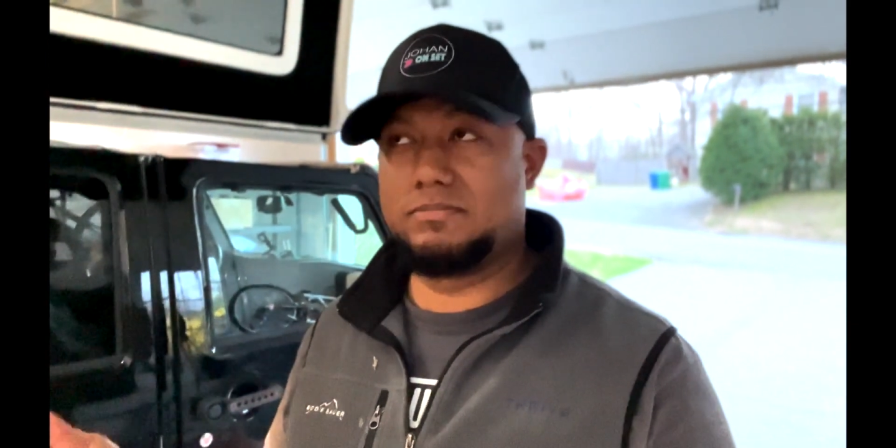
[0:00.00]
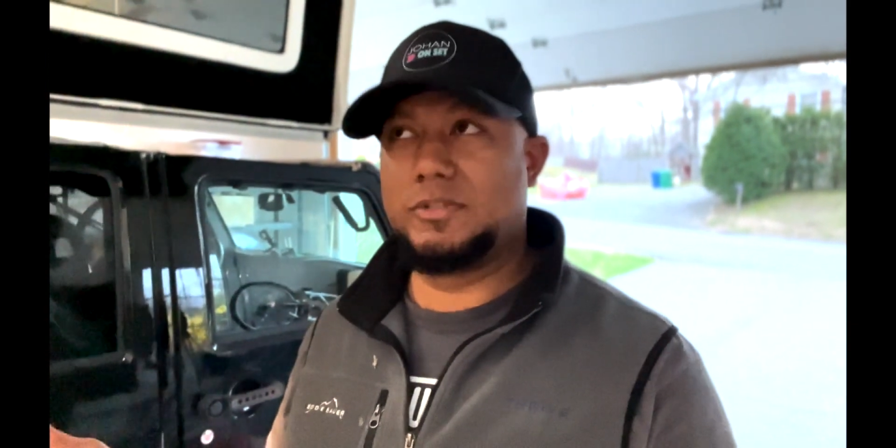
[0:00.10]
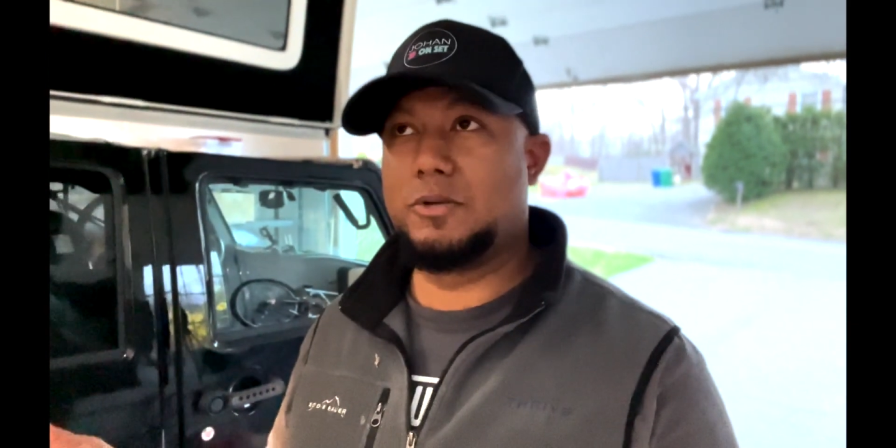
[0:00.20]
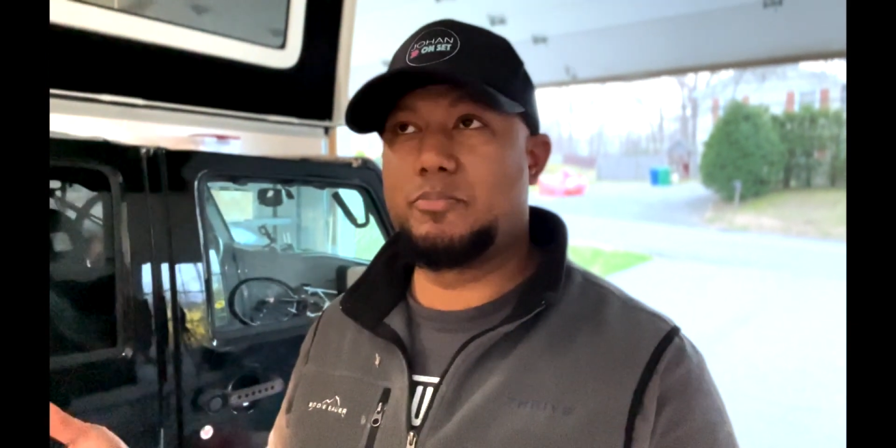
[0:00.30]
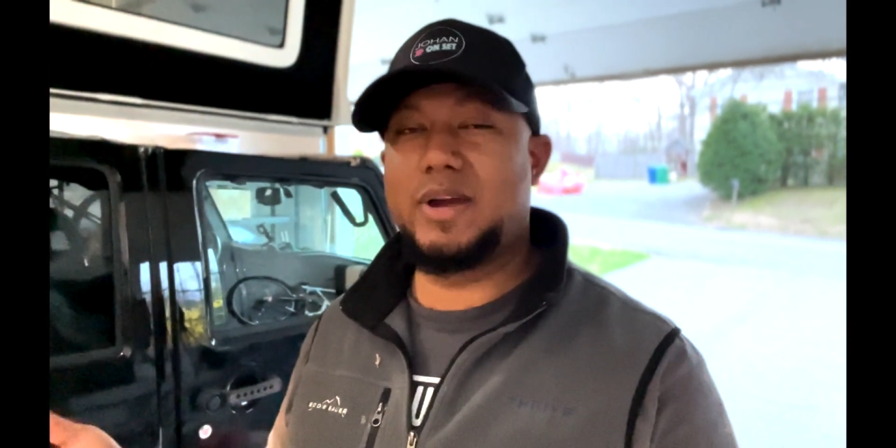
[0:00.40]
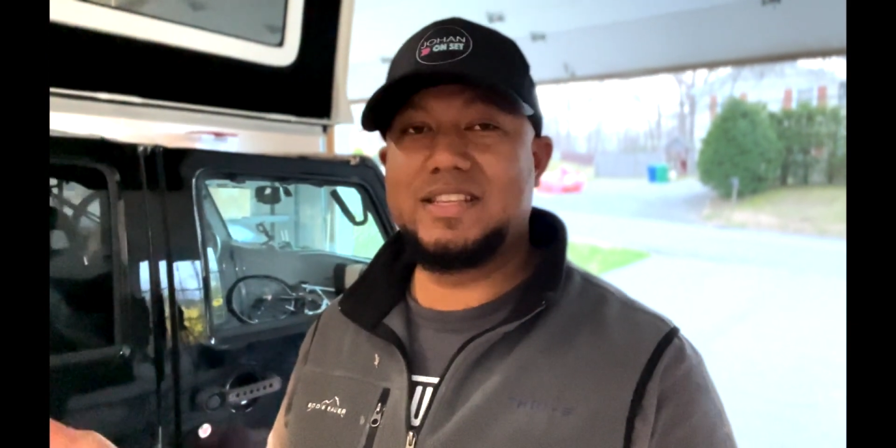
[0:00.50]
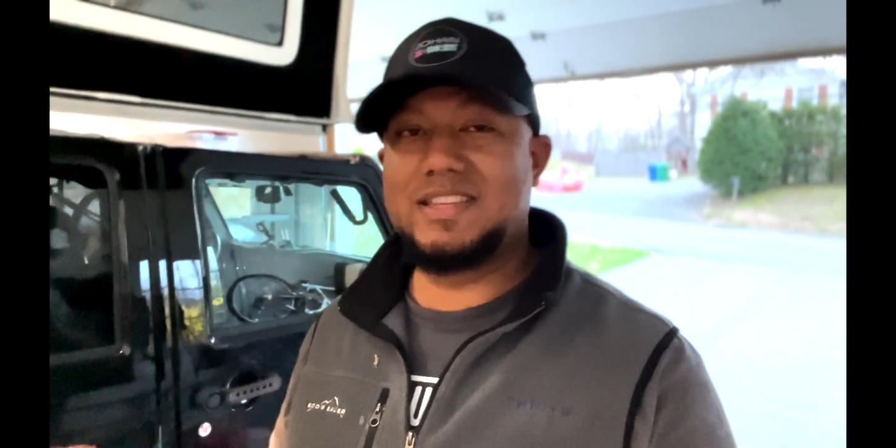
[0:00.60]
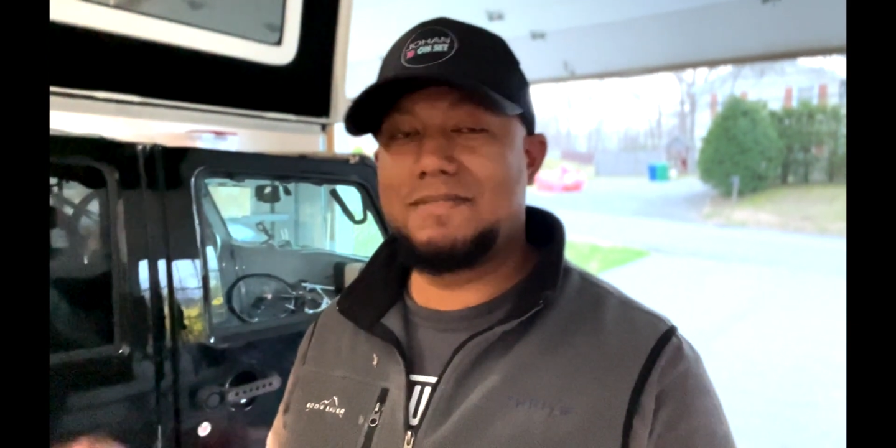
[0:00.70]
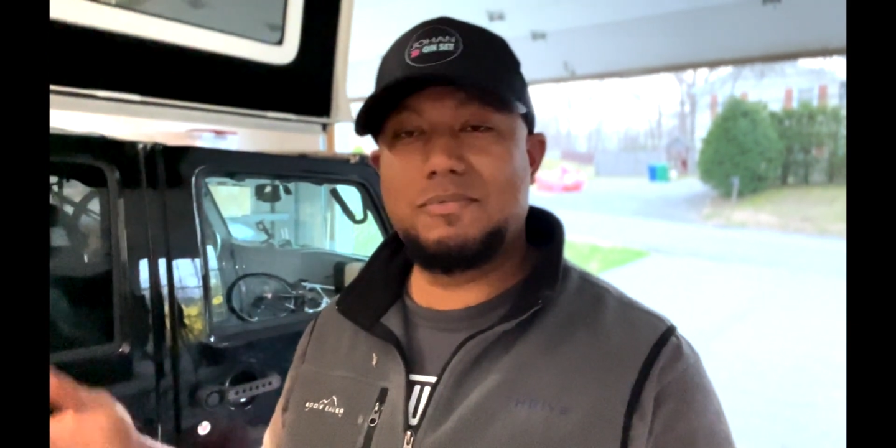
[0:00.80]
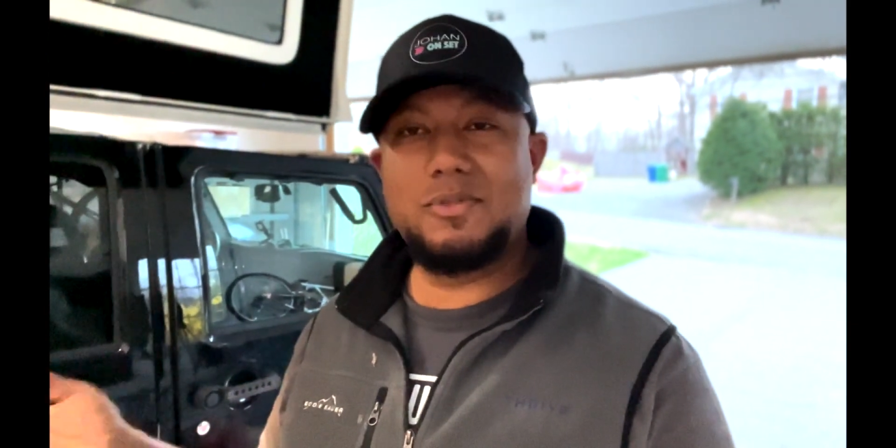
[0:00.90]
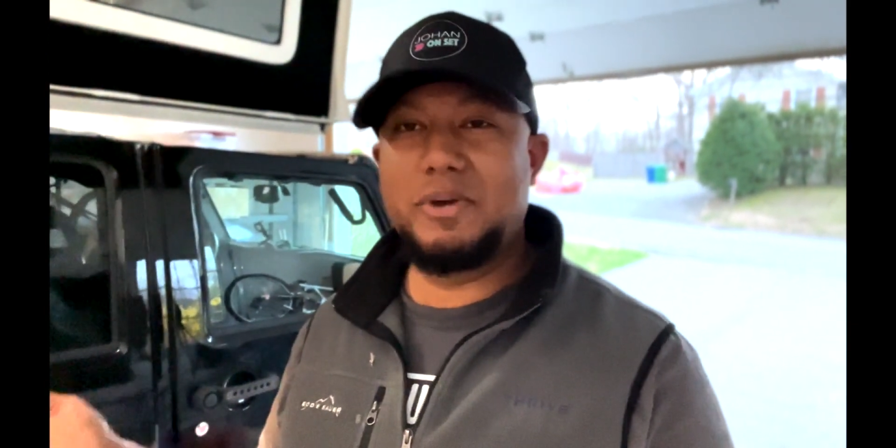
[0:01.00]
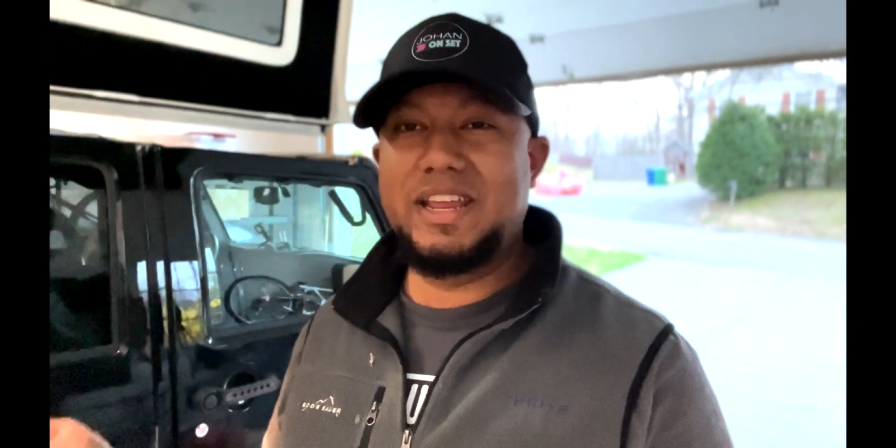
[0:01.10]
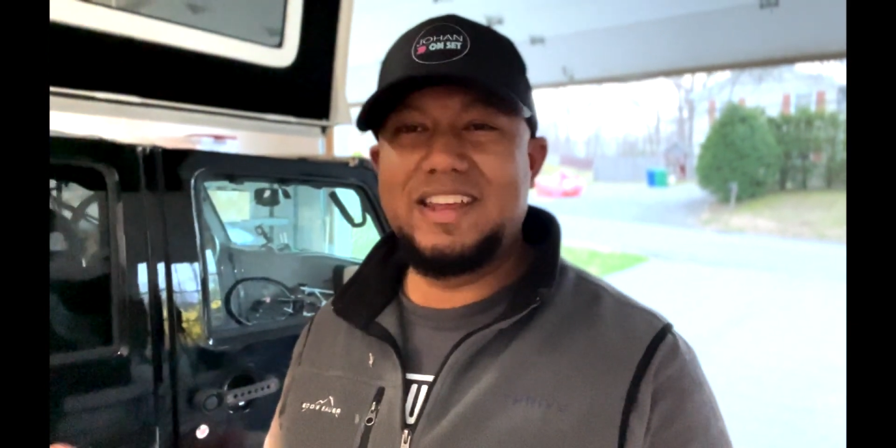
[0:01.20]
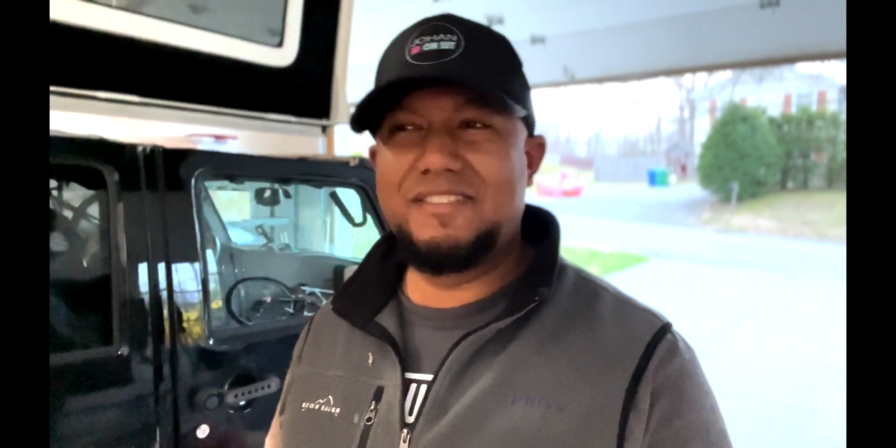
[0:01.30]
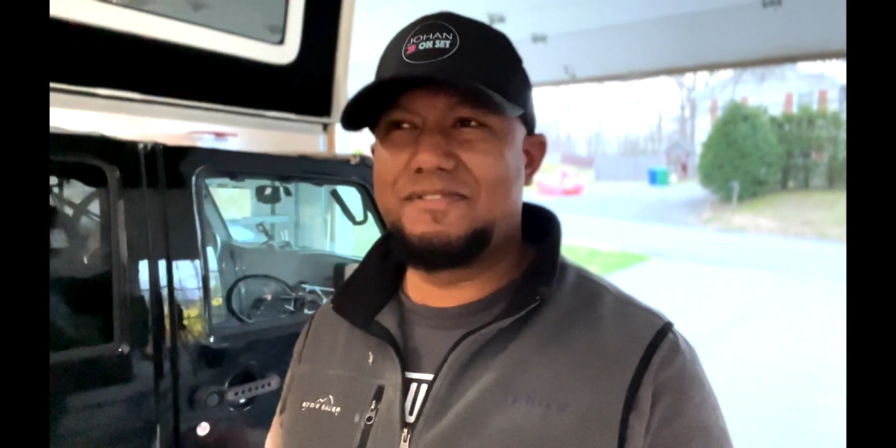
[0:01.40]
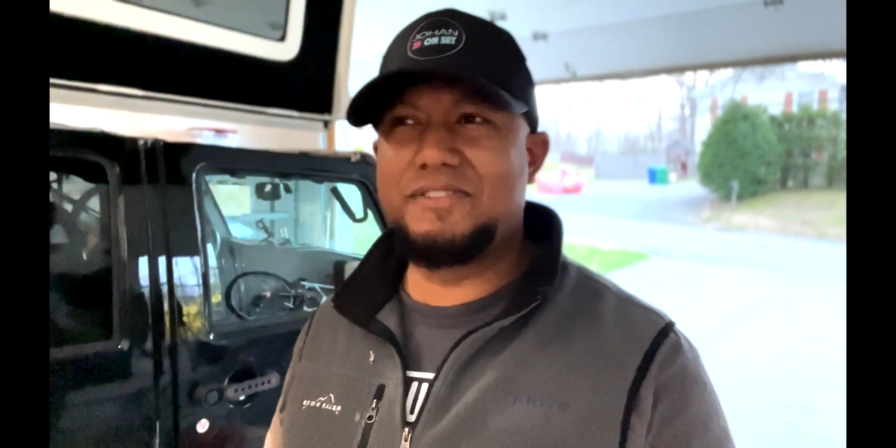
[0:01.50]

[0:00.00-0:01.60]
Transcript: you know, pricing three